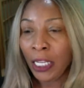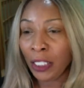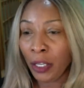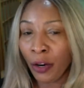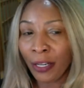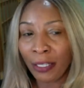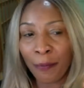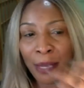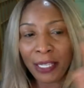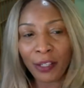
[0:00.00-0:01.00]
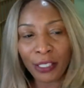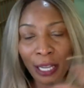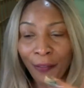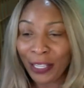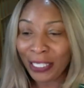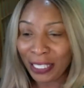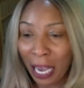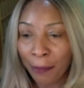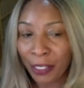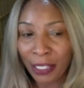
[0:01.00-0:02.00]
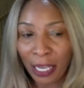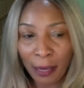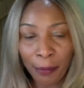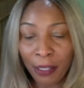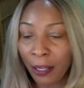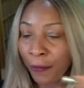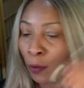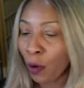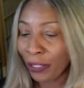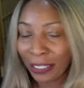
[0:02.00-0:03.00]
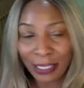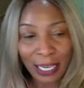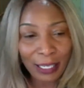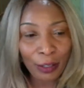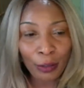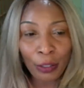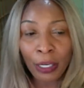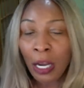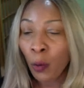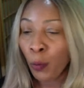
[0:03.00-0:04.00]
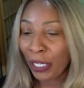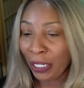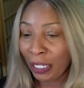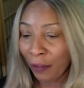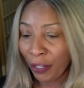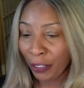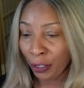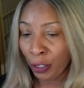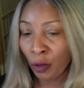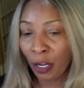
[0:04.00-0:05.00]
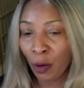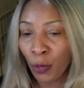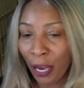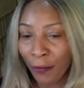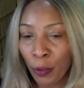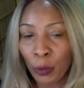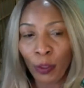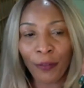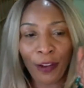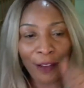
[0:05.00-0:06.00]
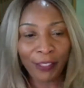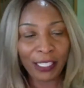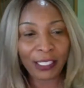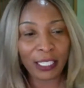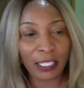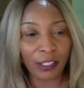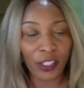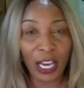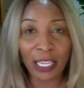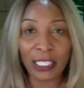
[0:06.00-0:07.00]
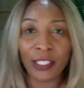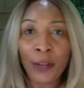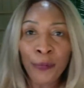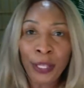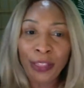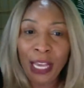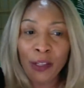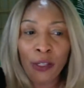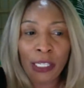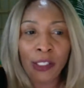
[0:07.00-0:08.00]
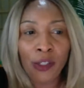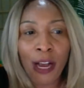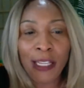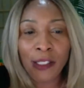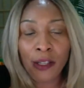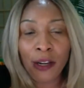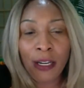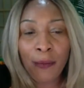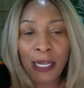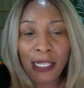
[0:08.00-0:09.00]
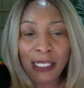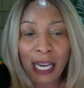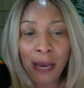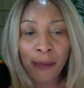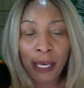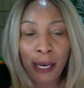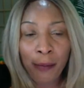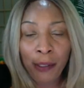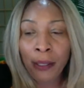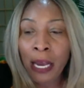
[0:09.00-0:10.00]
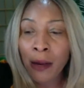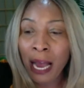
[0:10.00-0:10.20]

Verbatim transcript: So you're going to make yourself a timetable. If you want a schedule, we can give it to you because we have our 25 day skincare challenge that you can try. So you're going to make a timetable.